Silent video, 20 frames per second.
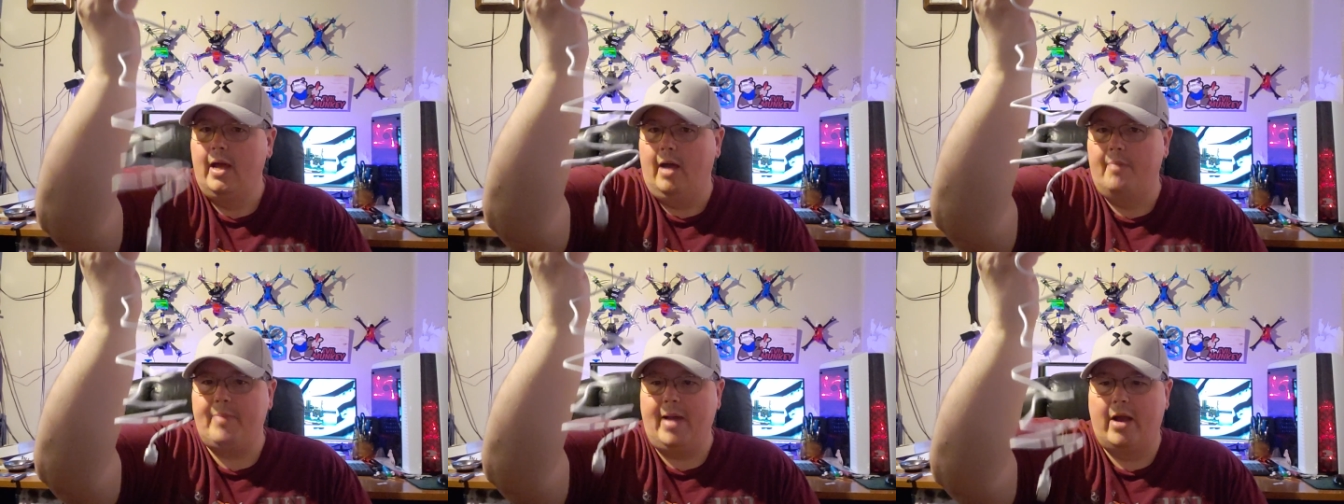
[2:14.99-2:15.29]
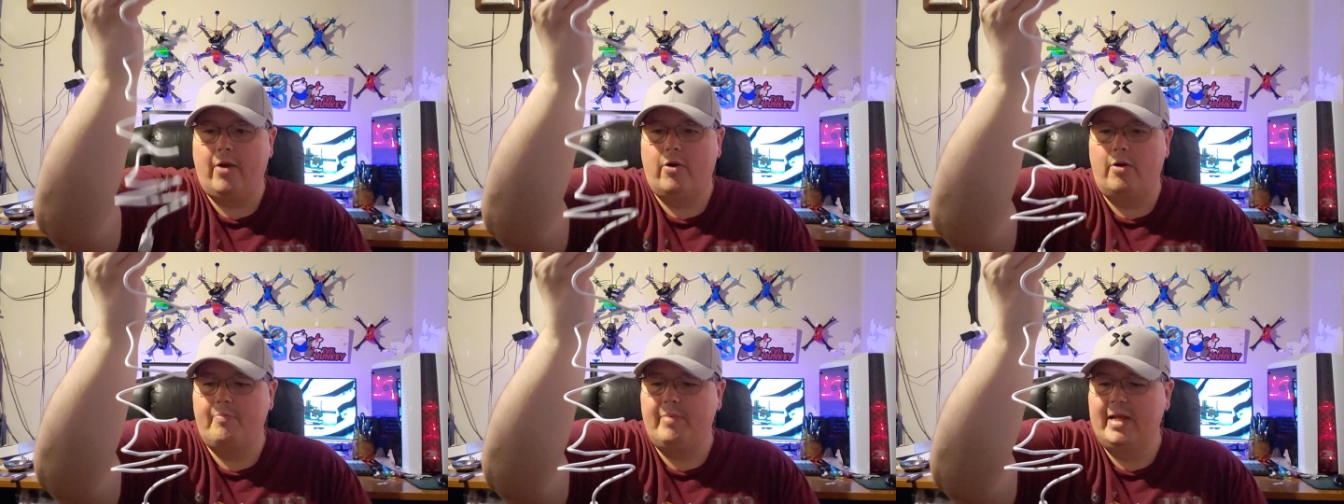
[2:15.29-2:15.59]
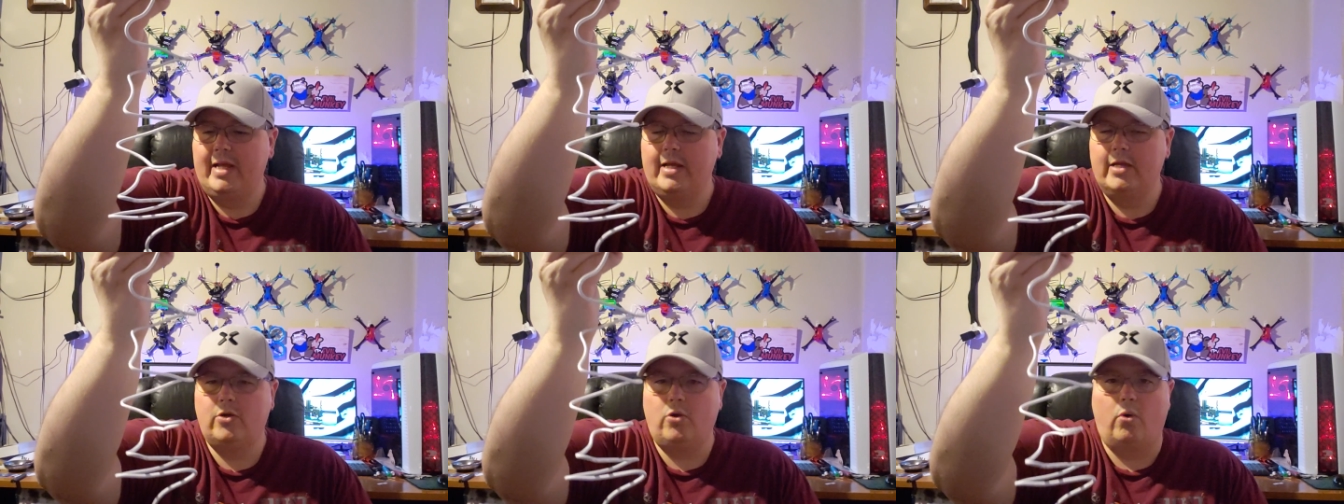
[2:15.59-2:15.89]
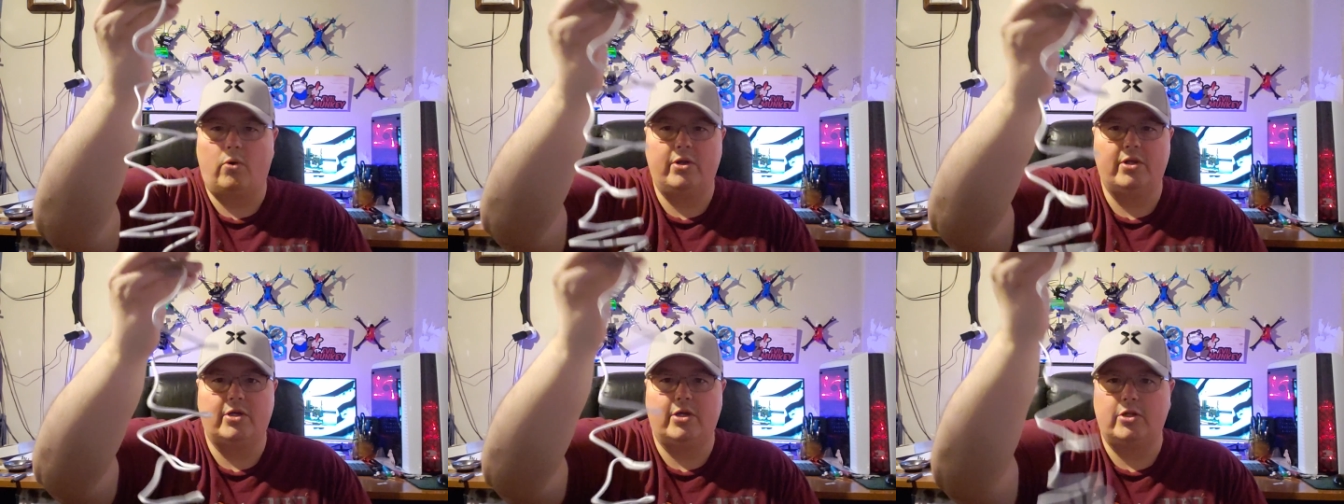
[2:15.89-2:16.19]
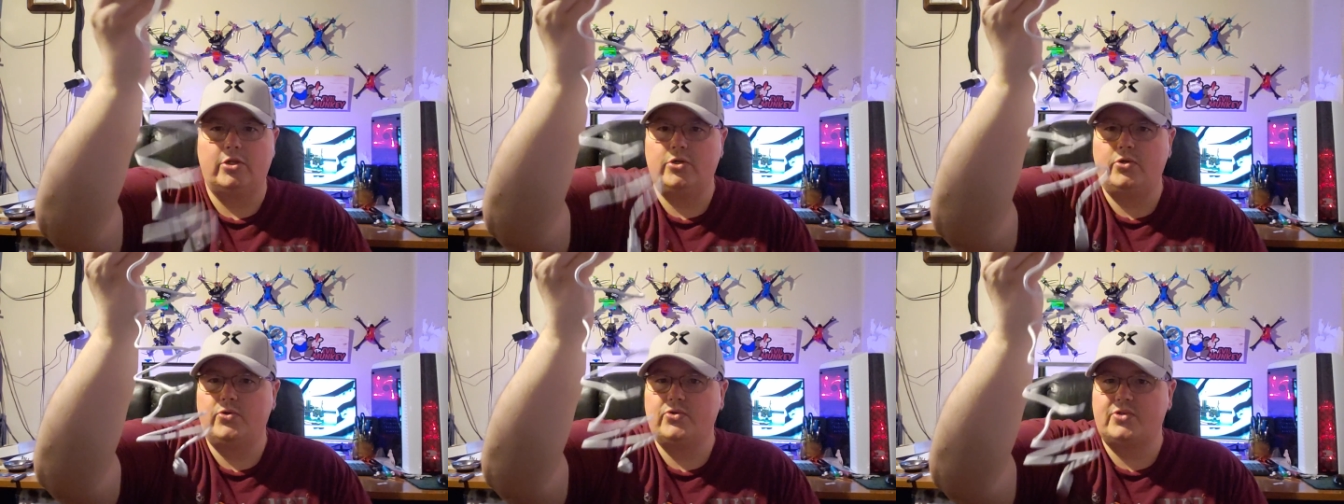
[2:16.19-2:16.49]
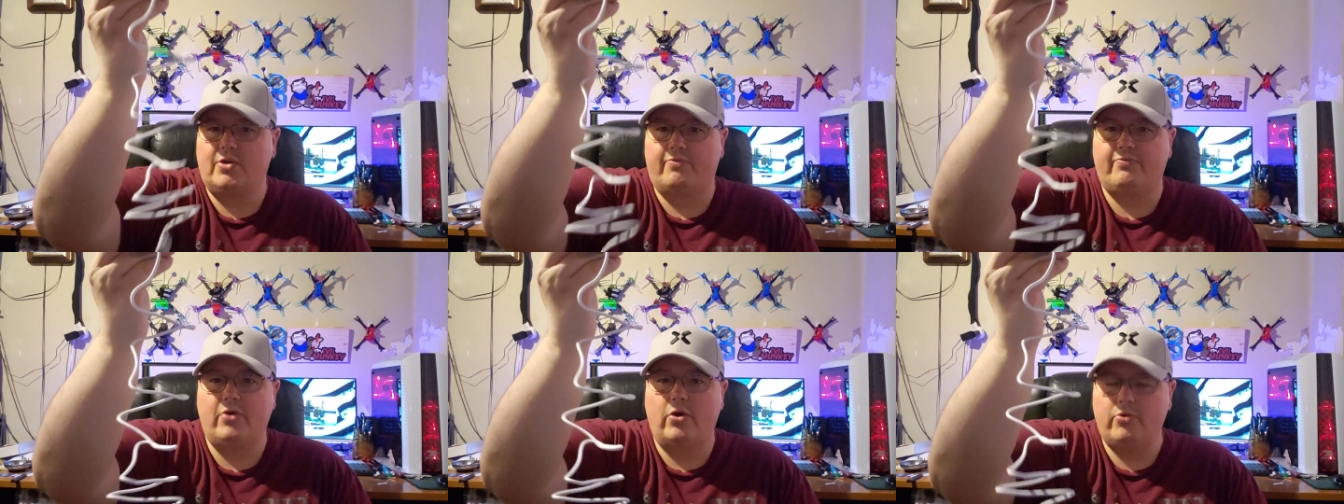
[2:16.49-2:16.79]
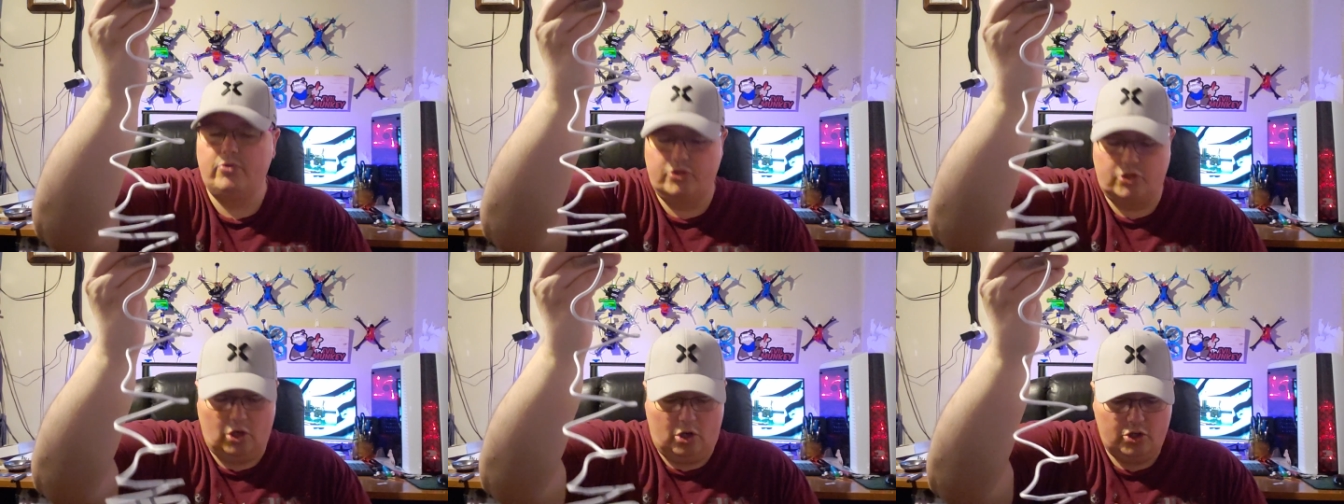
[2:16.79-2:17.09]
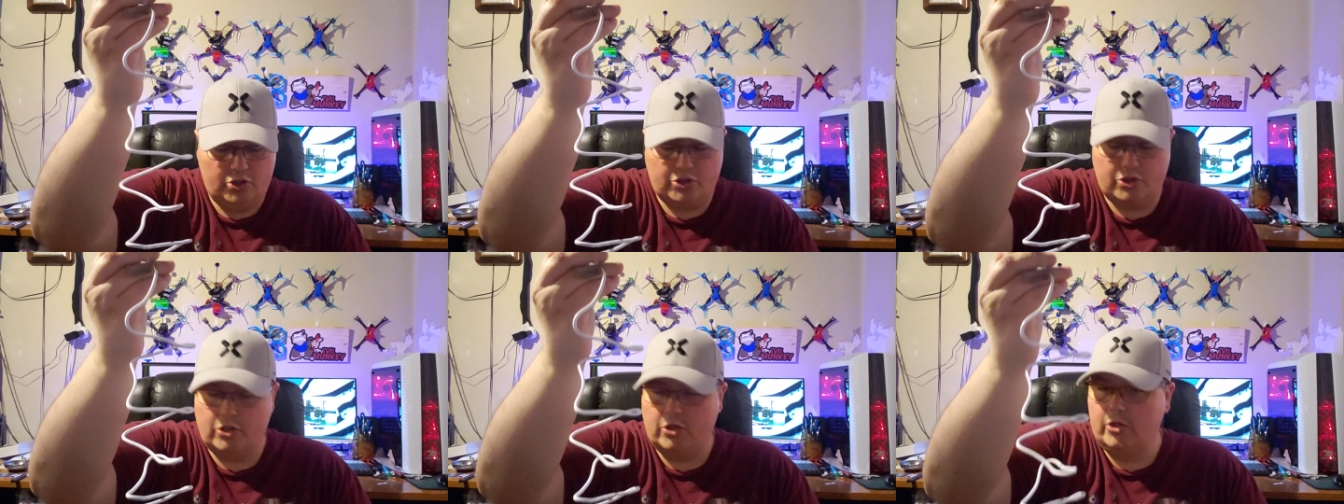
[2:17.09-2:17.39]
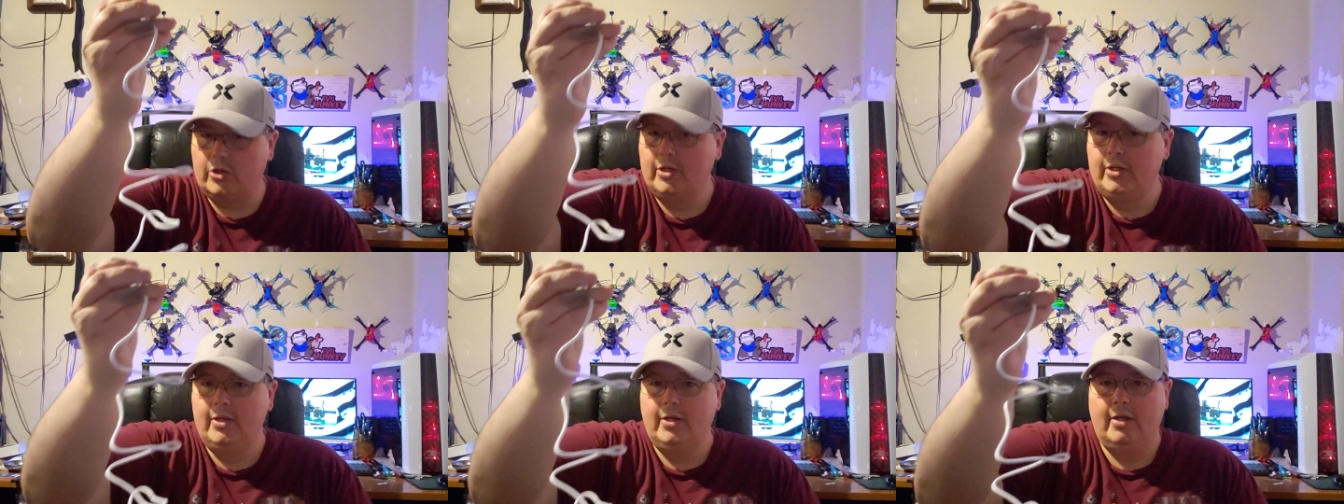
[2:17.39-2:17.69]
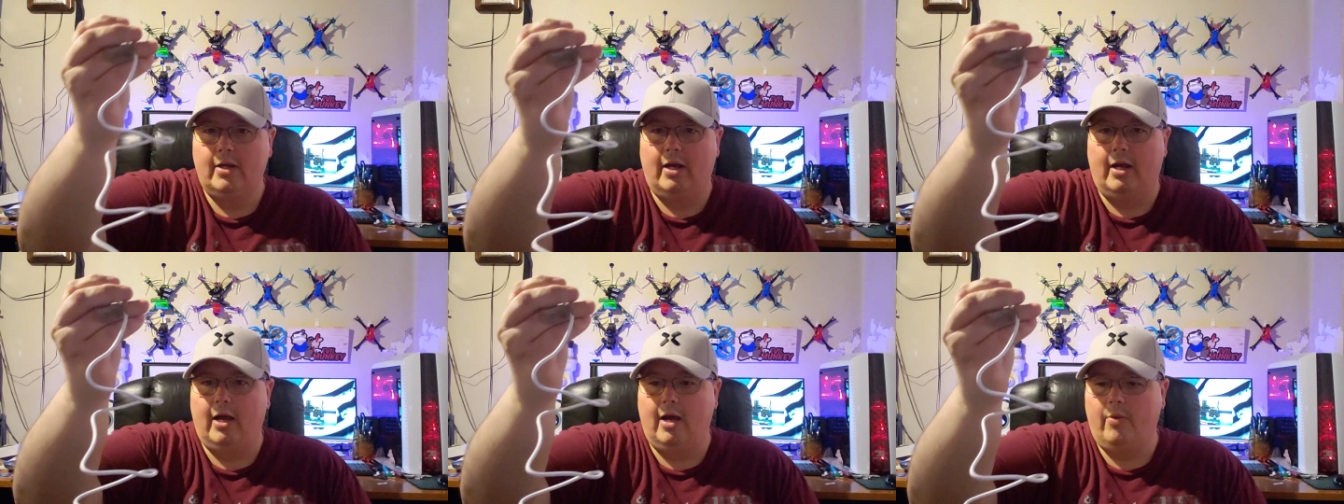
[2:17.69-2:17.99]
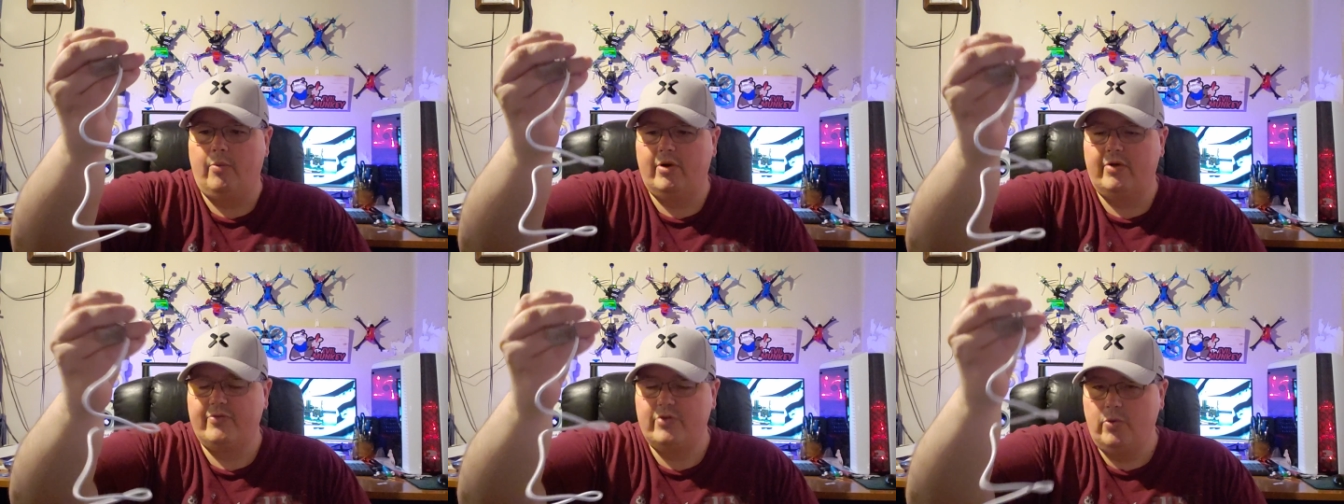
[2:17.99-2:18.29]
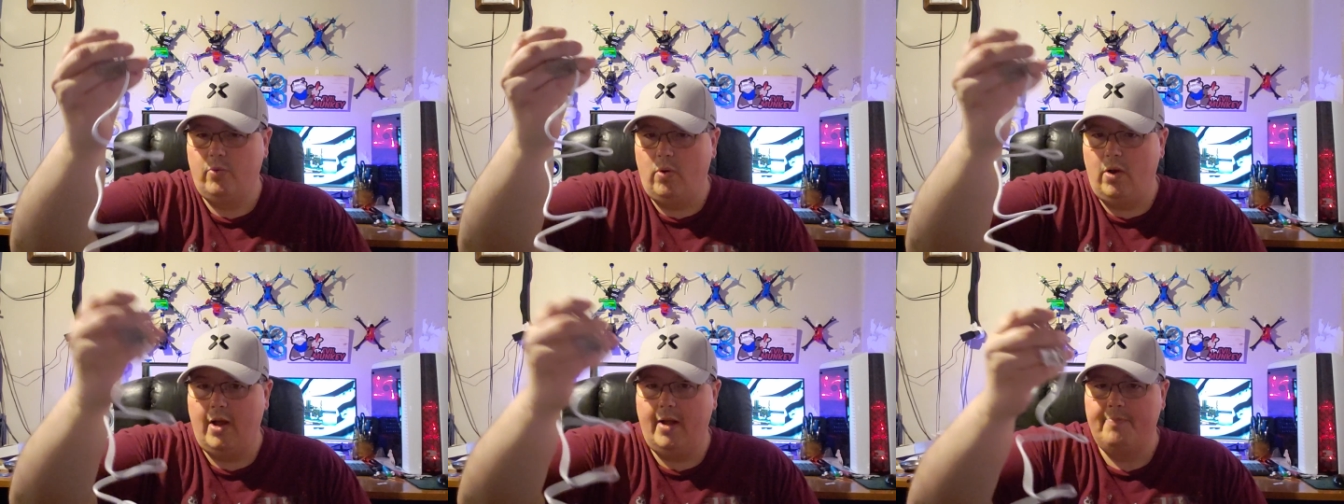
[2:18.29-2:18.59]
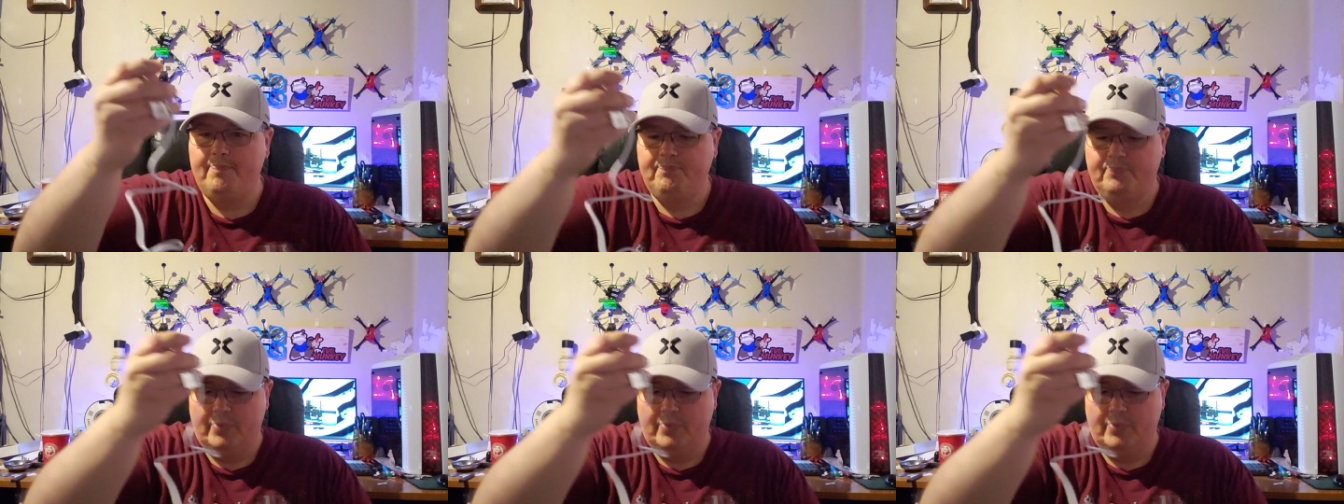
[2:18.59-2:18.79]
power bank, or you can use a phone charger, whatever you want.